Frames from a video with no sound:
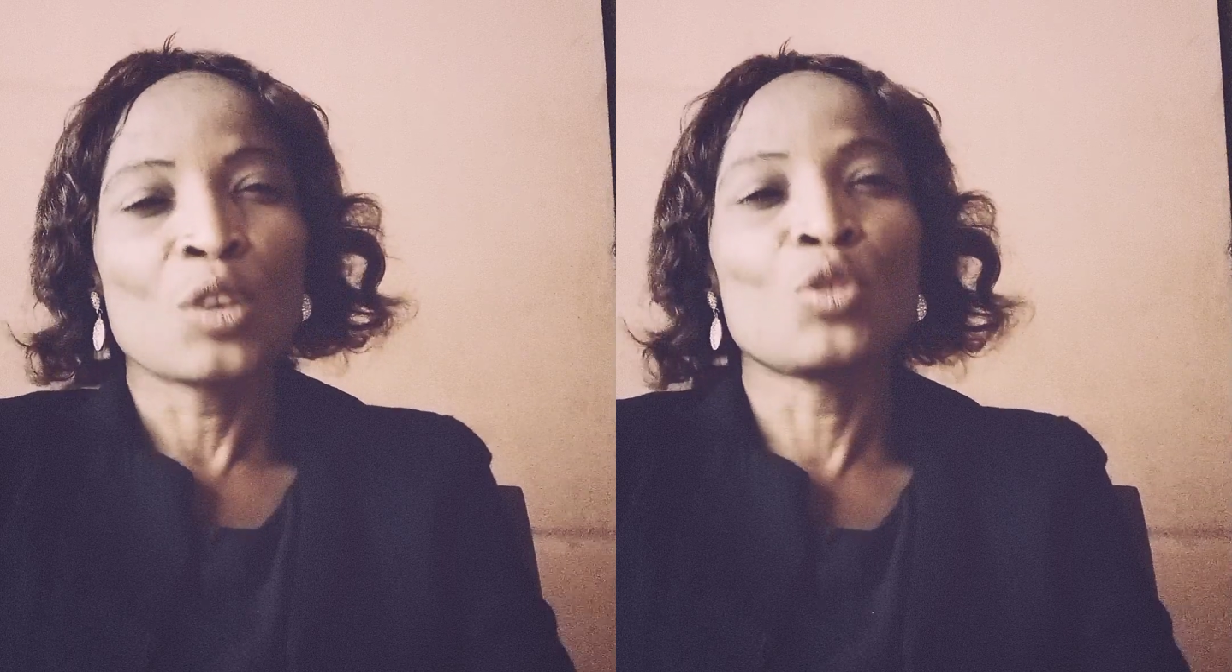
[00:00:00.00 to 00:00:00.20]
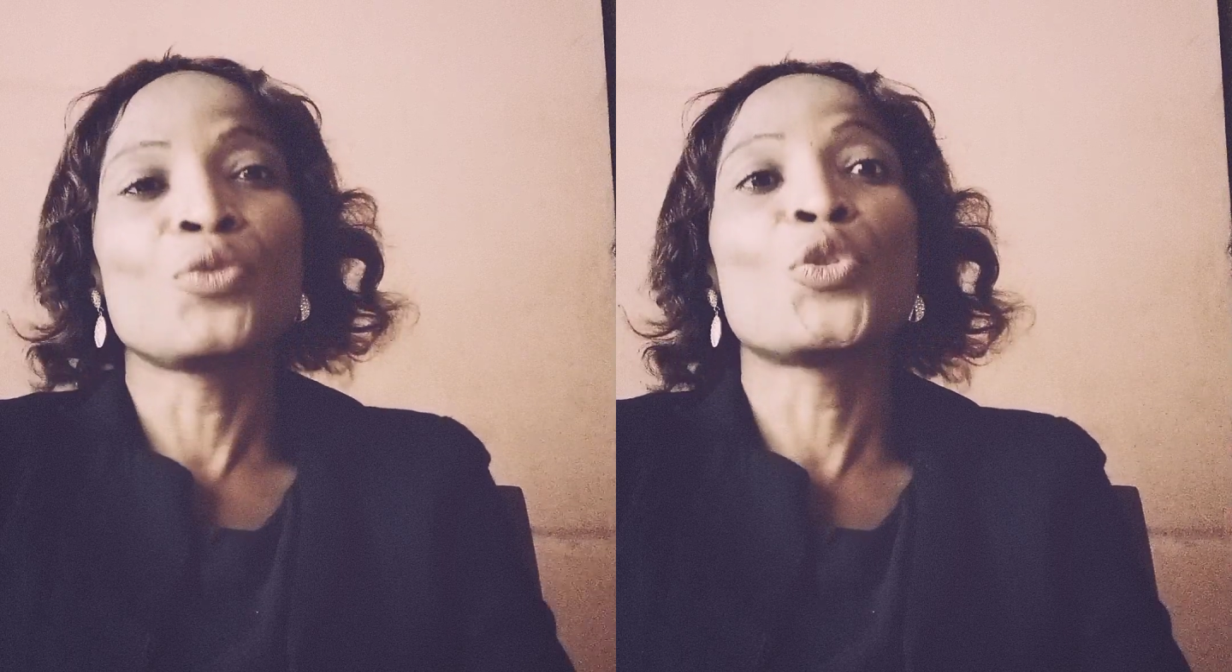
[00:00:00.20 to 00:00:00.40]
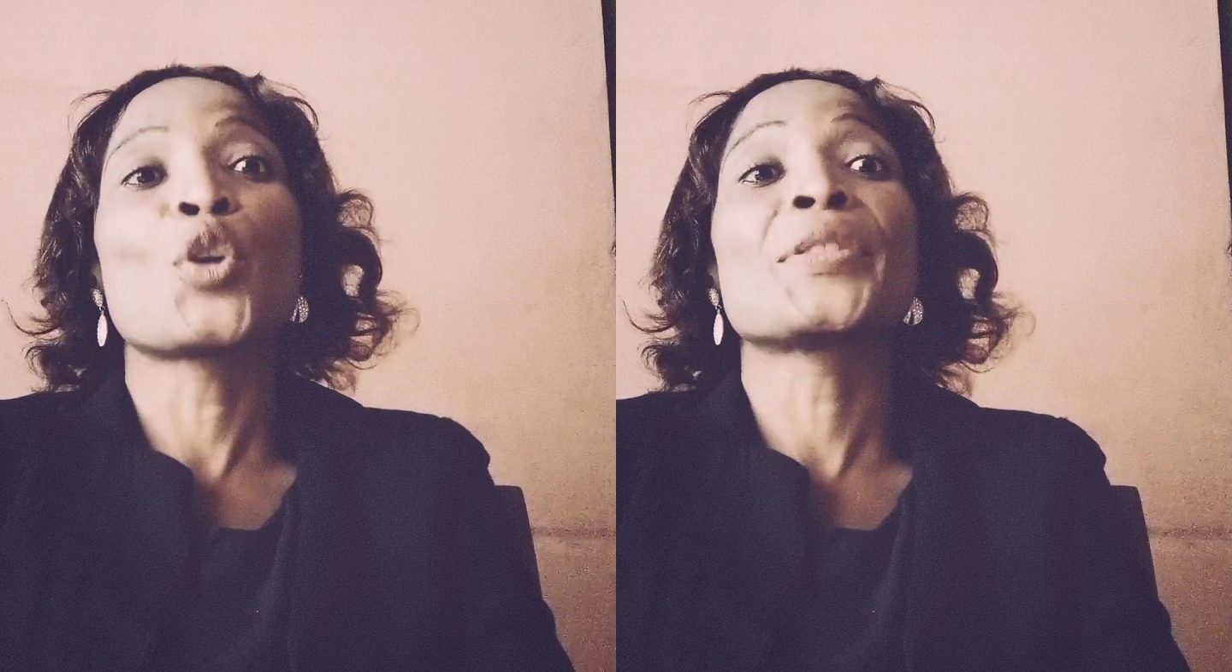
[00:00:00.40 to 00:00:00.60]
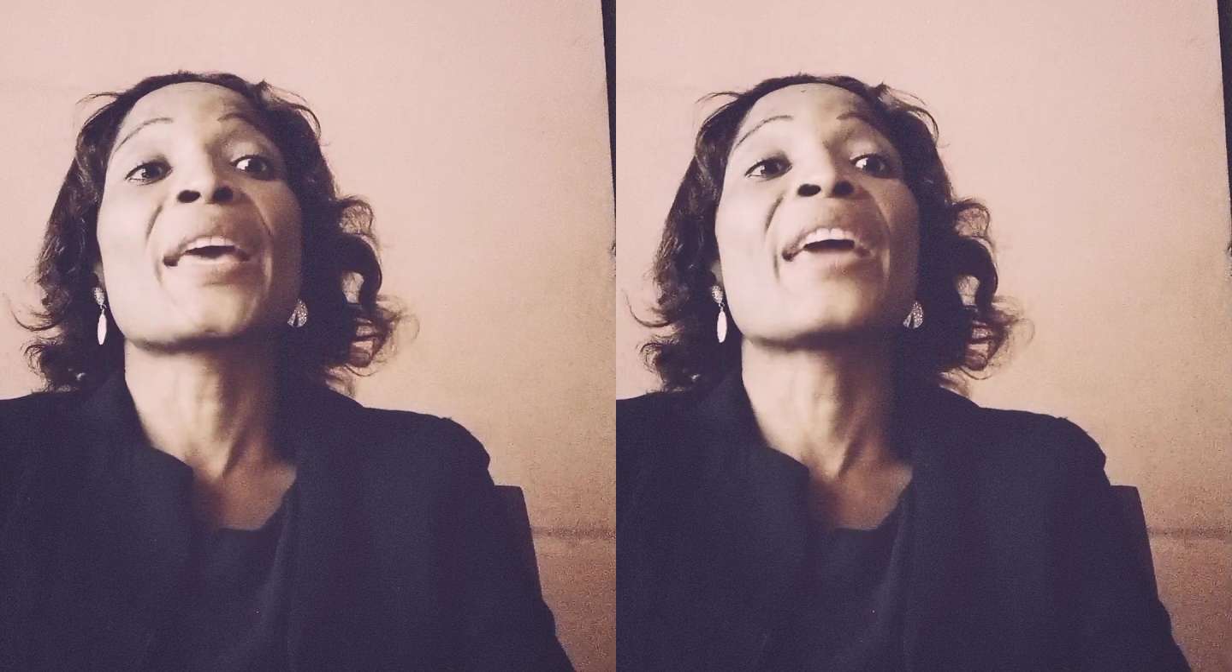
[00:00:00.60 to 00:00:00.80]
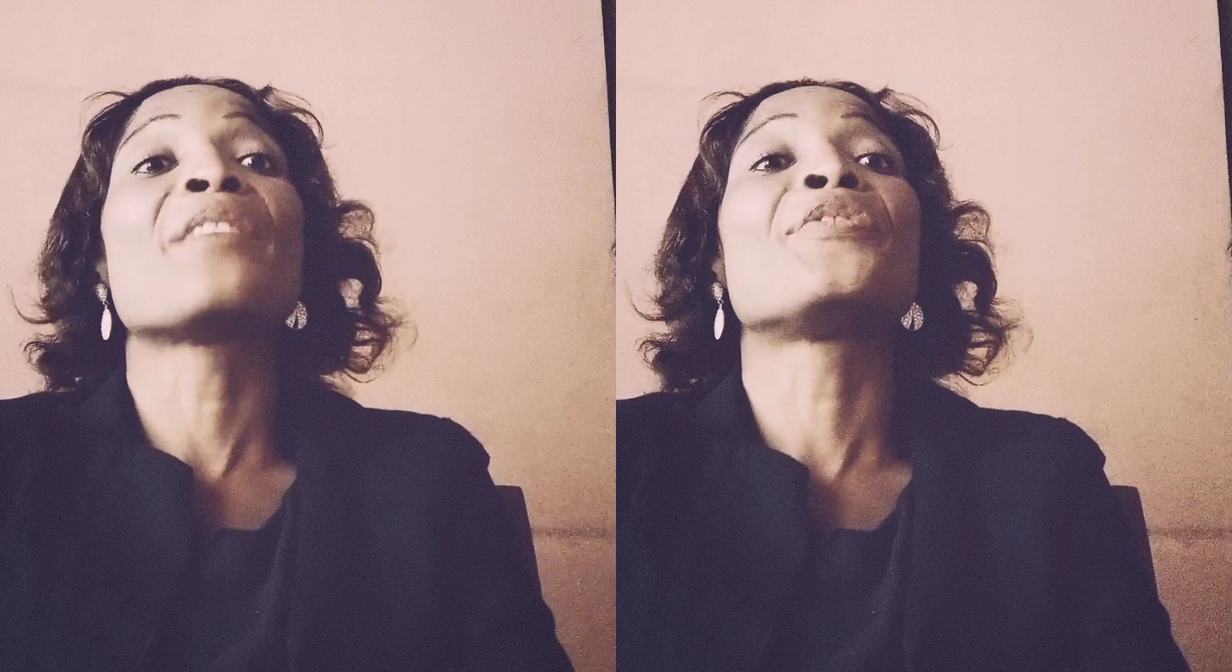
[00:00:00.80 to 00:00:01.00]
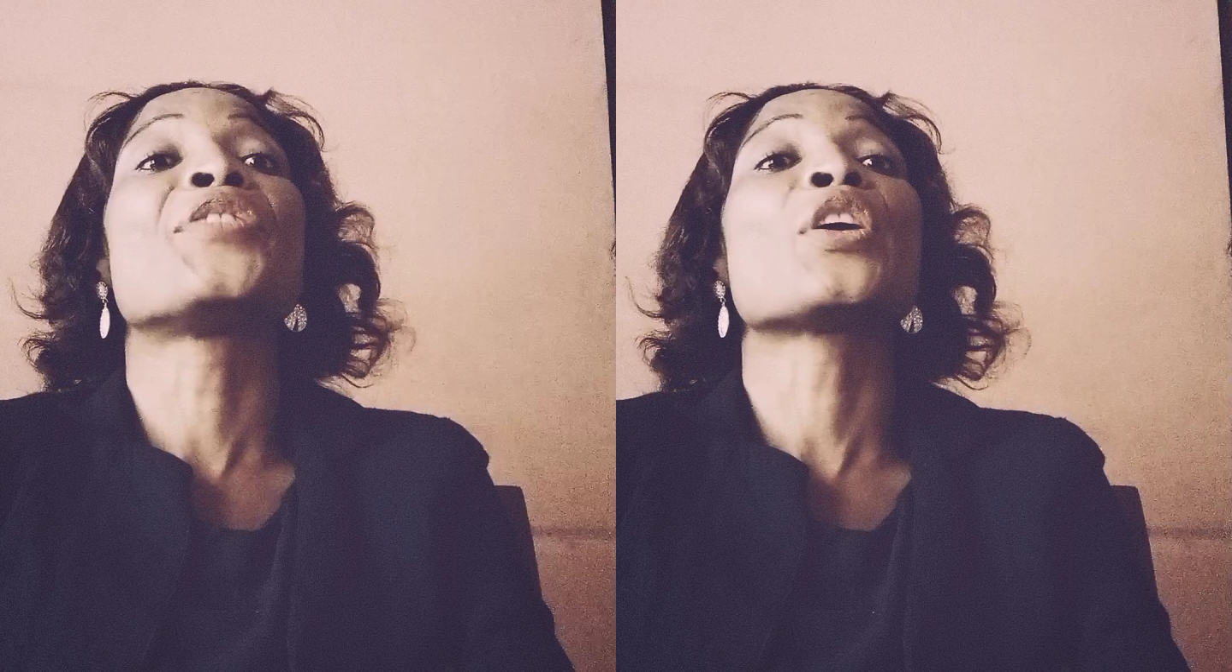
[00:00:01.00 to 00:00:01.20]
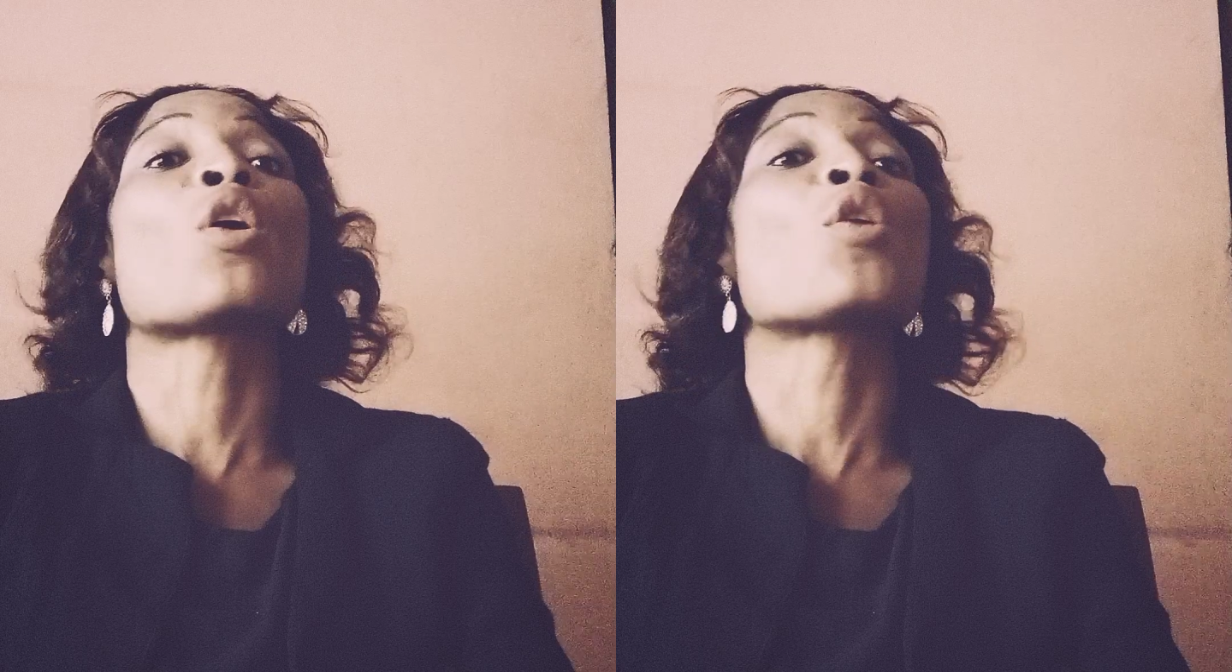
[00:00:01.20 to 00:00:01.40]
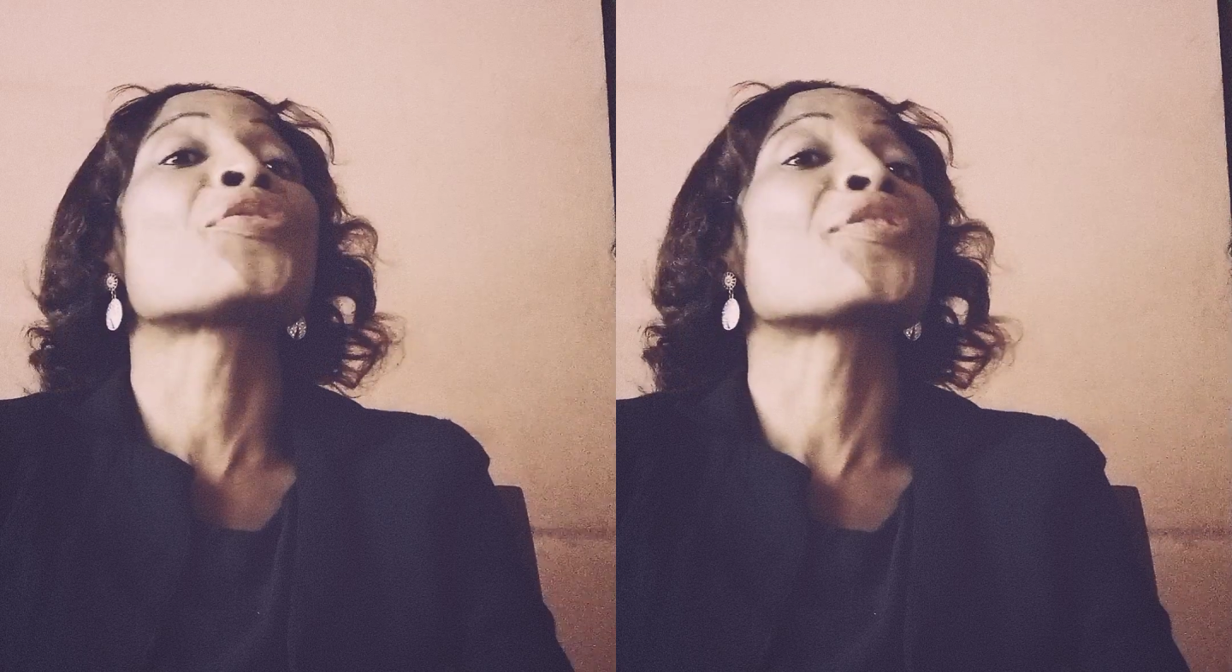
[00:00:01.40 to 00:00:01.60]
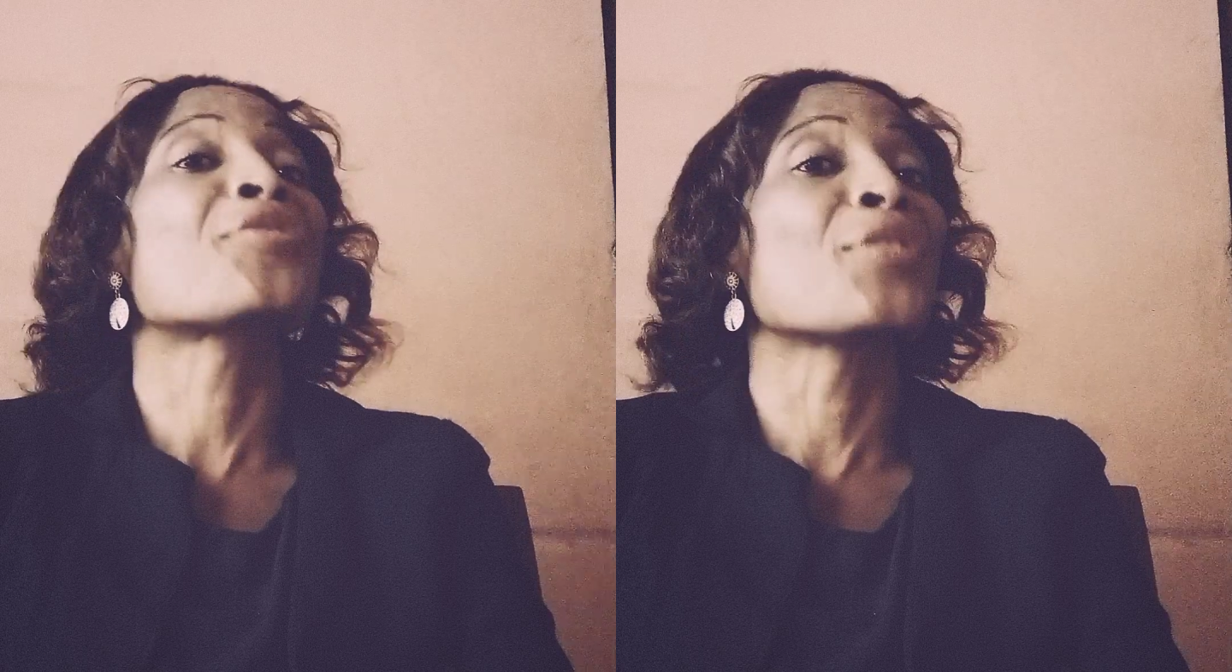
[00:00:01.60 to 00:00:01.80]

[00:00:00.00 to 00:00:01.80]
you've done every other